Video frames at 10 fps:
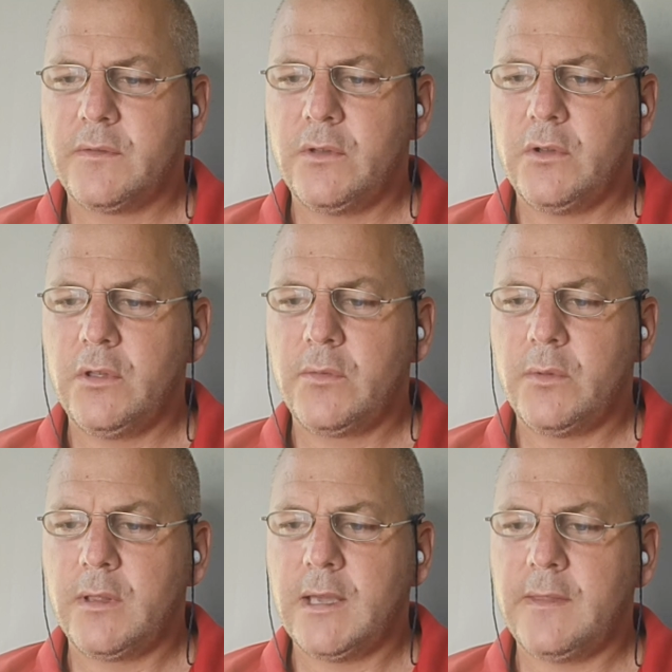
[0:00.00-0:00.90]
of the earth
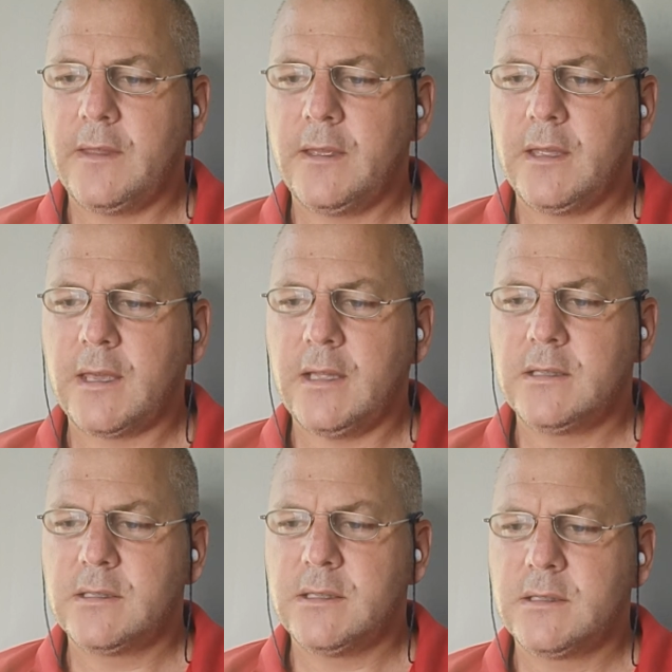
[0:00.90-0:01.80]
will gather
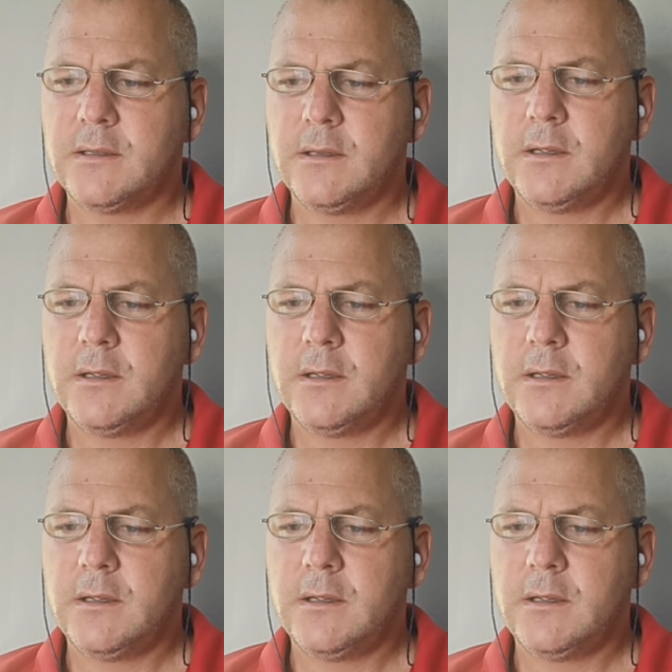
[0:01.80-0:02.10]
against it.